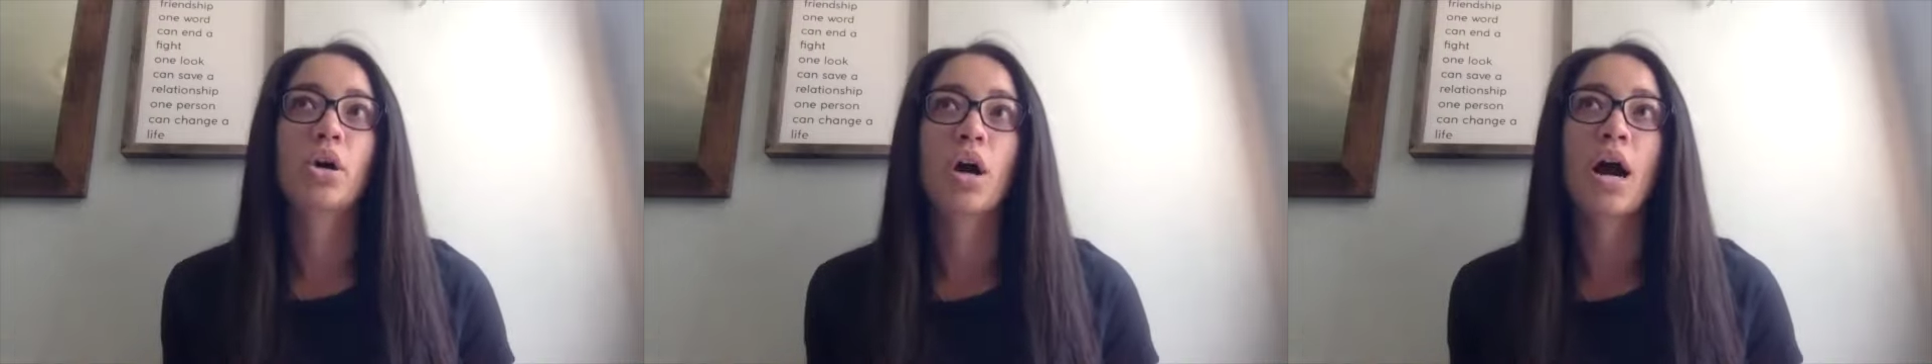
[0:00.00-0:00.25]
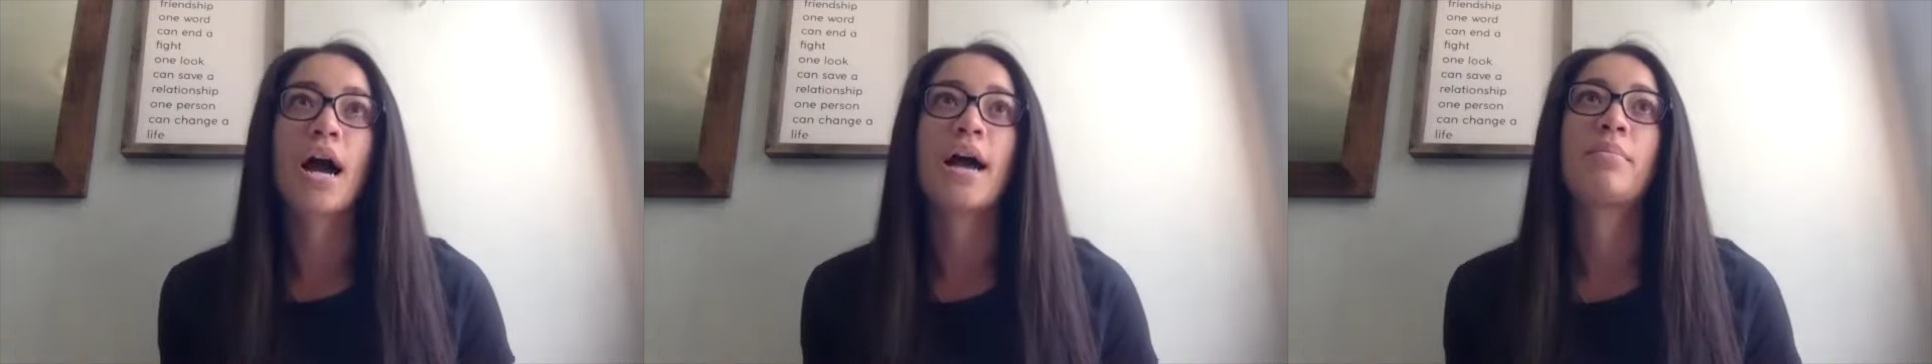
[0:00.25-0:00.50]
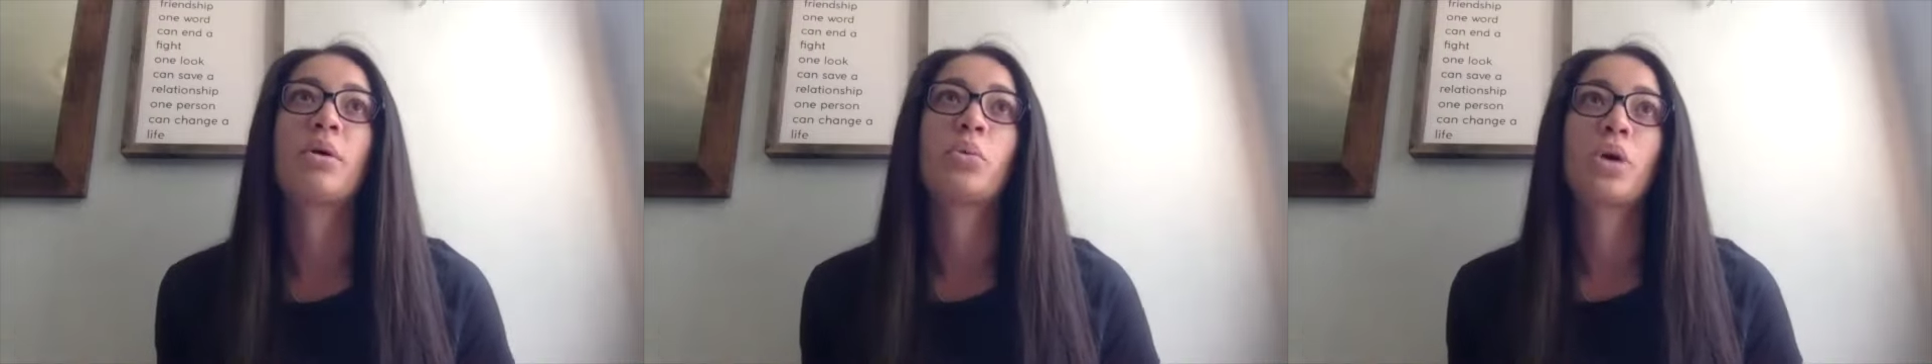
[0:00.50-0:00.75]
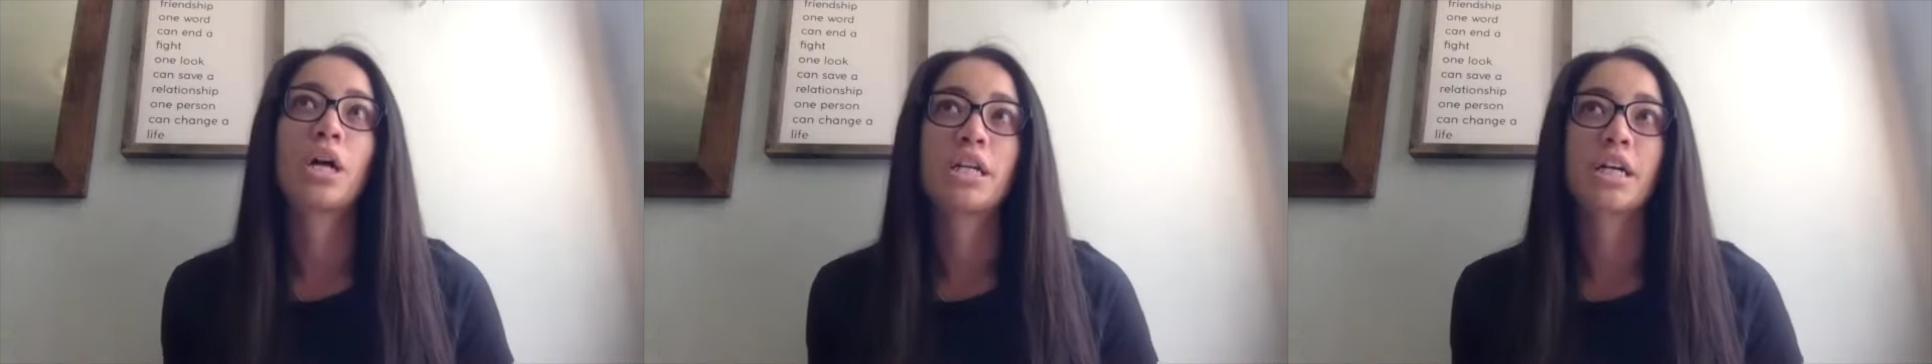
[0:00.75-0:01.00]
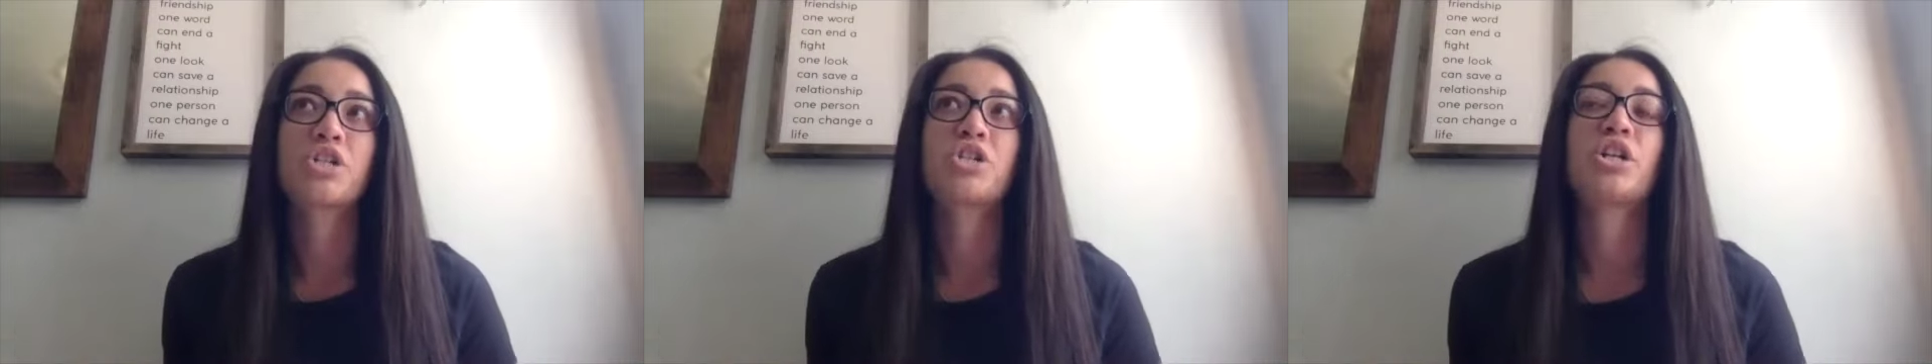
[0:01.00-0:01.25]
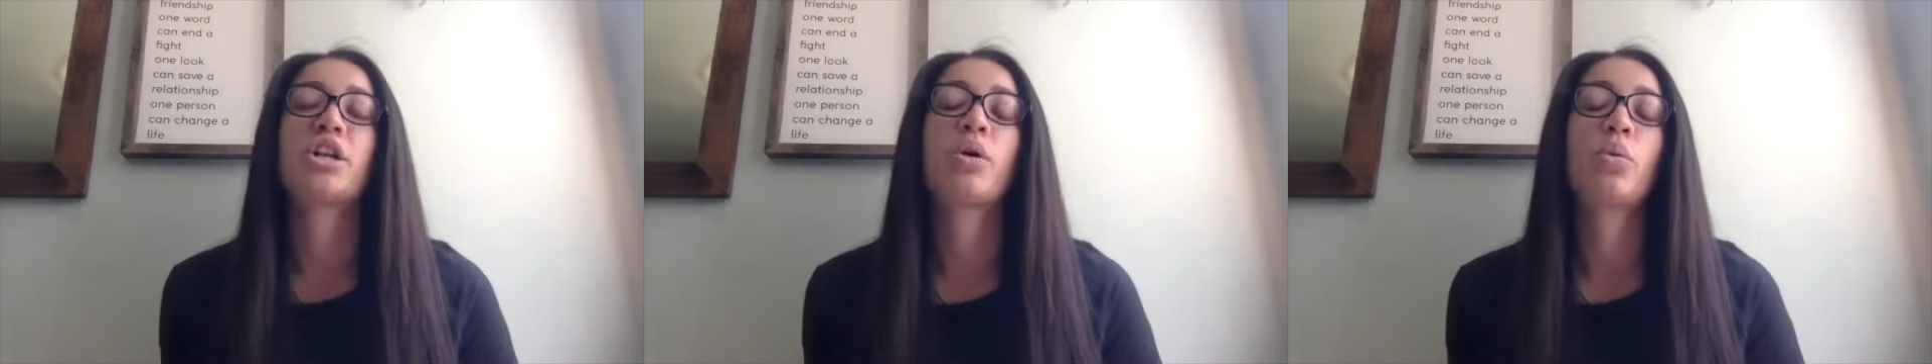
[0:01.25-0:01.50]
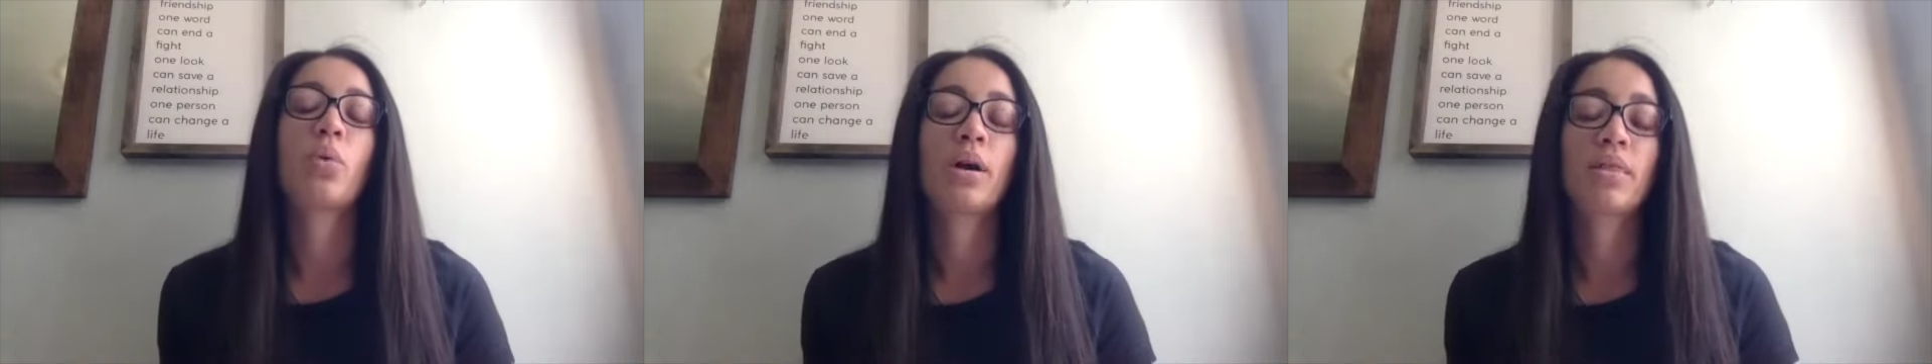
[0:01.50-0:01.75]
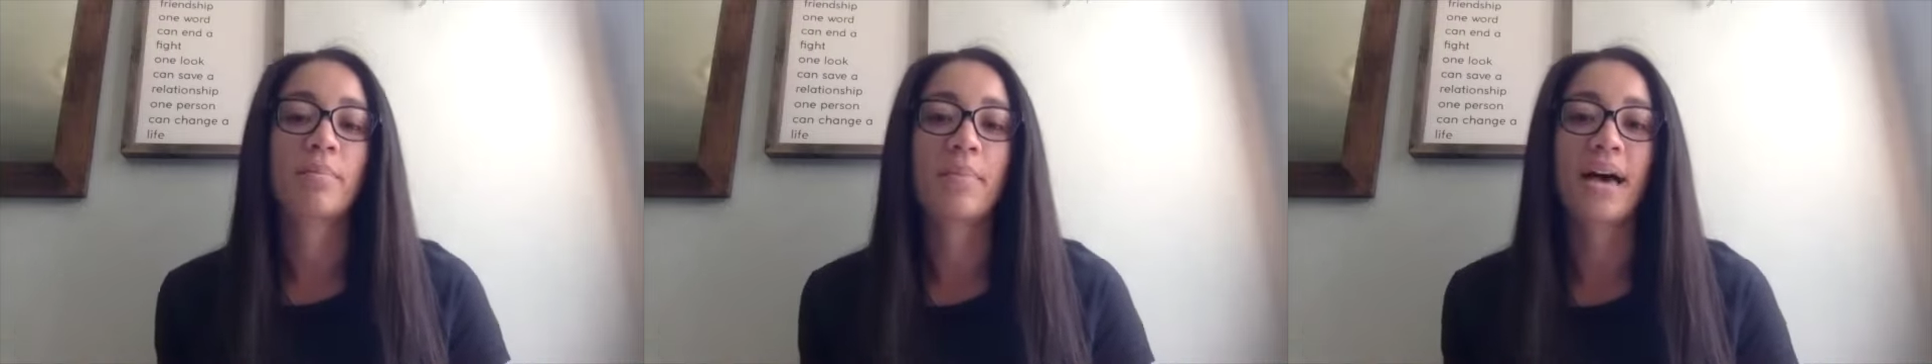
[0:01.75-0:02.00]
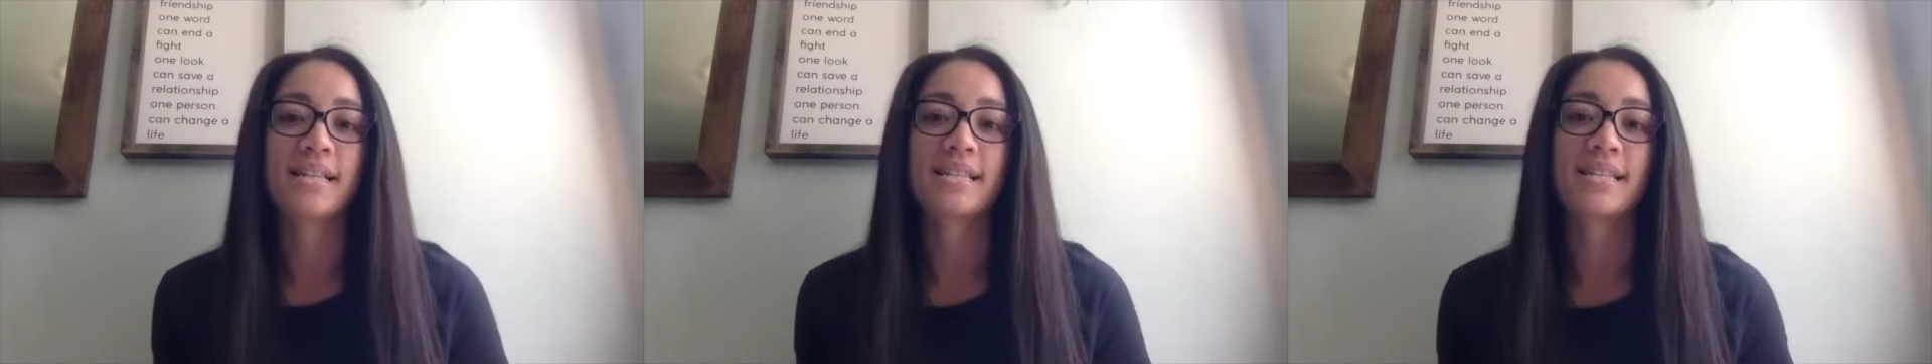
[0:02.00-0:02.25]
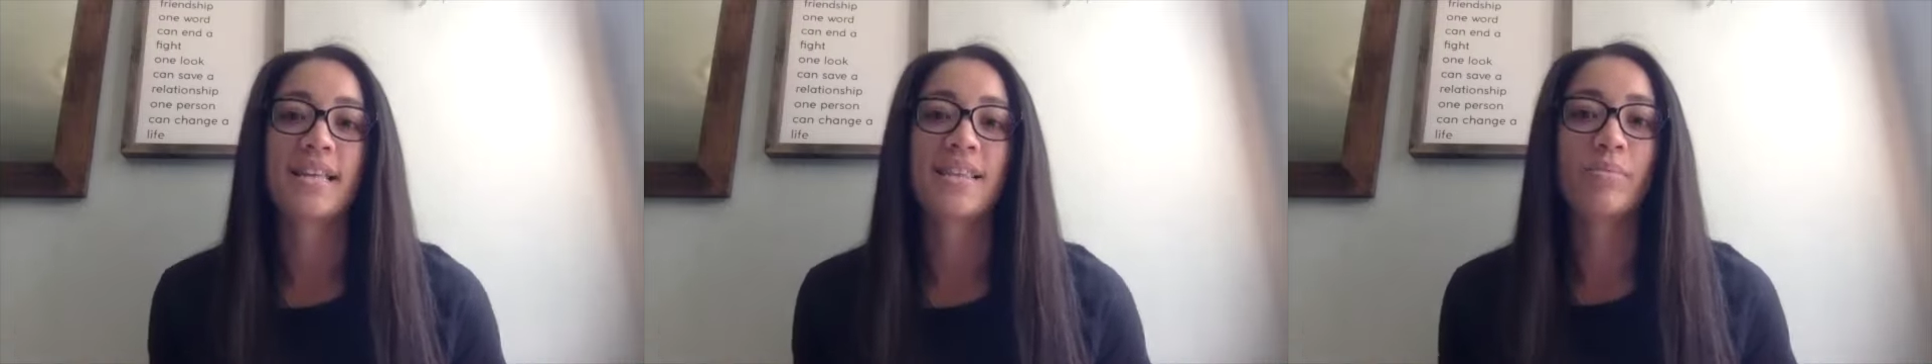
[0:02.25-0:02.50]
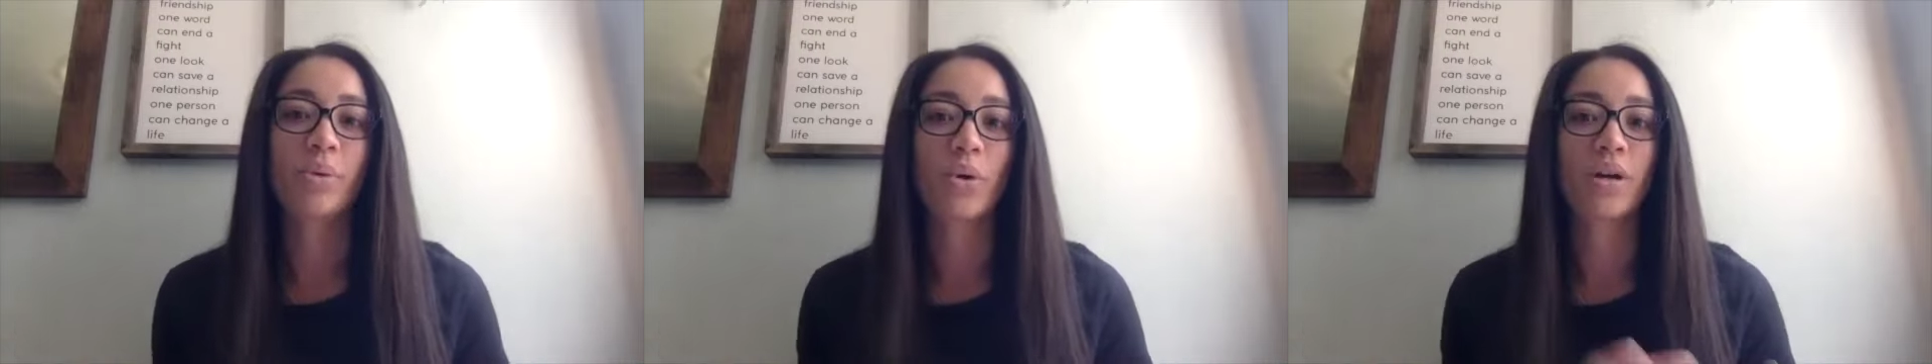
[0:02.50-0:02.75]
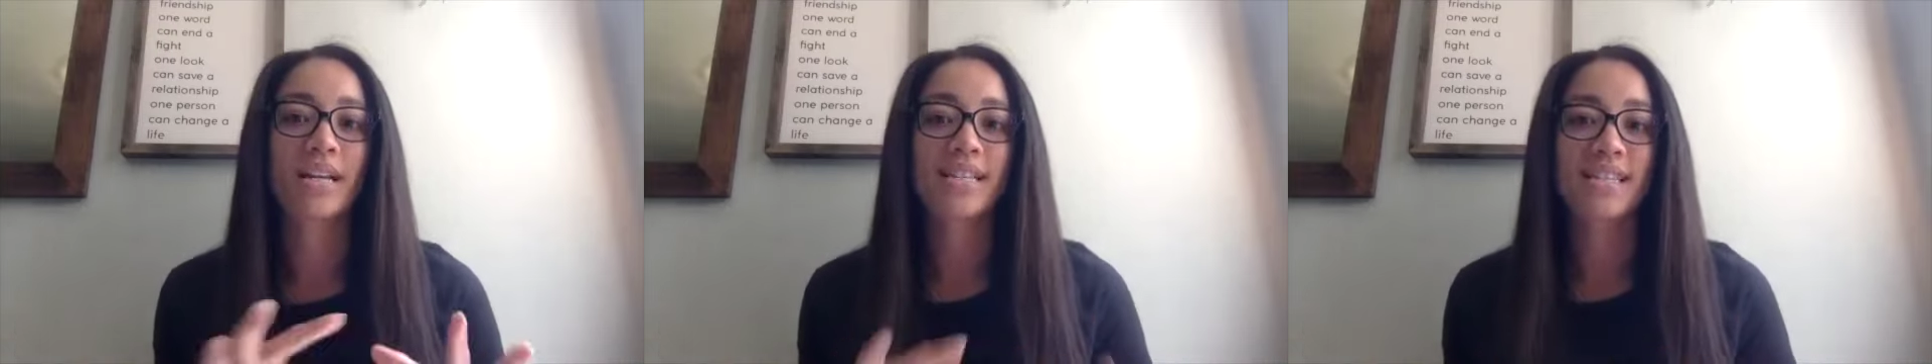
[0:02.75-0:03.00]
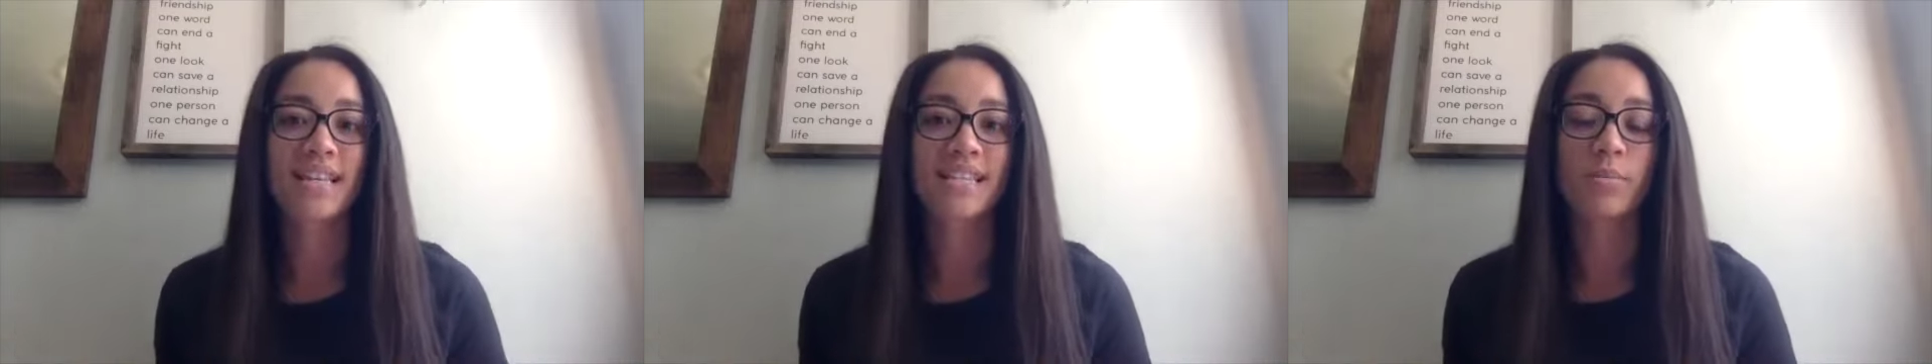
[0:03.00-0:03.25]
crime or where addiction or where the mess and the brokenness is,